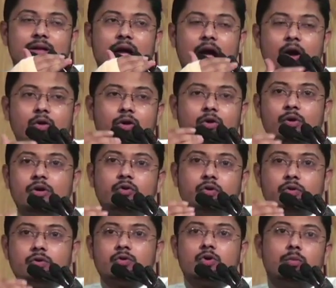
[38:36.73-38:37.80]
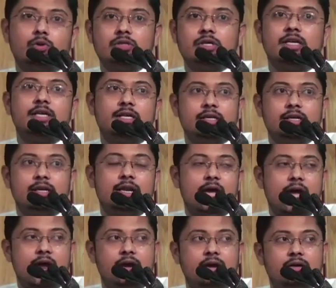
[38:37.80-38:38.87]
how do you introduce homogeneity in a
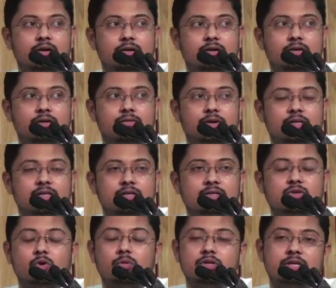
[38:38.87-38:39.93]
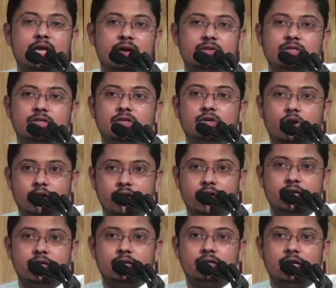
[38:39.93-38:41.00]
land where there's so much diversity
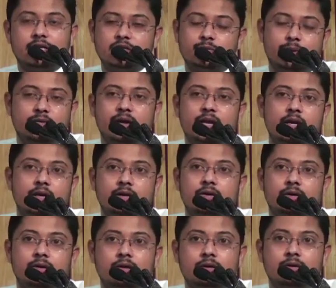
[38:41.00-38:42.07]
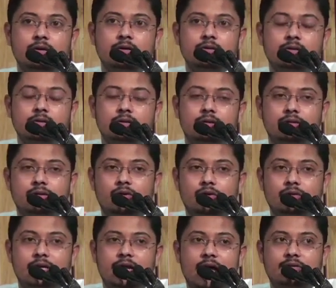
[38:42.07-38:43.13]
already that is prevalent?
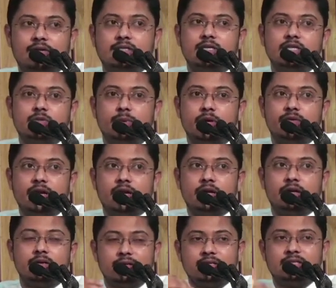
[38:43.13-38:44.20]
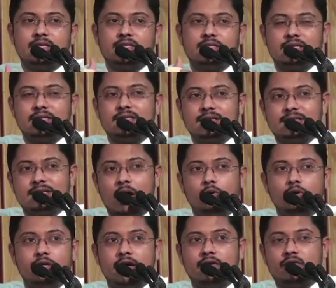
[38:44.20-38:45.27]
The diversity is prevalent. It's
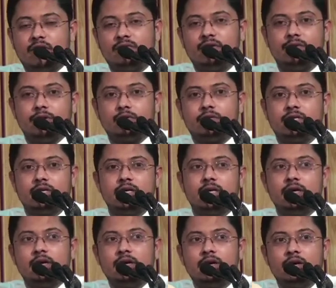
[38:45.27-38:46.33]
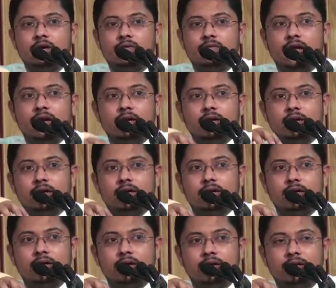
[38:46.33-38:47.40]
out there for everyone to see. When
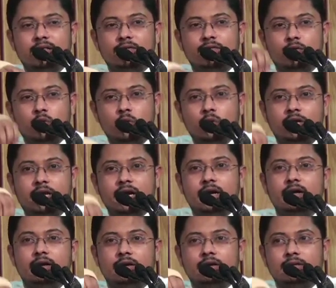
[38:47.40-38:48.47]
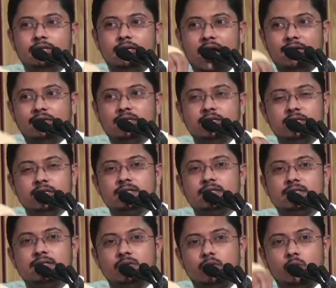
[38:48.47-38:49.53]
they've rooted, the diversity
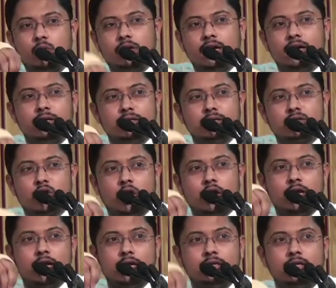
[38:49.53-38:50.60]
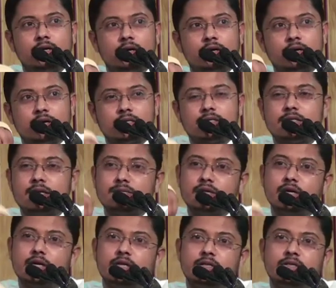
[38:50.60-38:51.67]
is rooted in the soil and in the
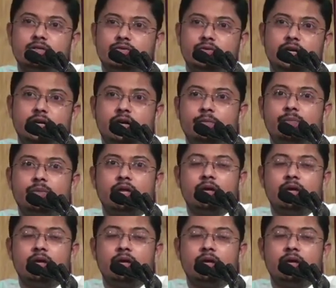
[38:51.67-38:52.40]
customs and cultures of India.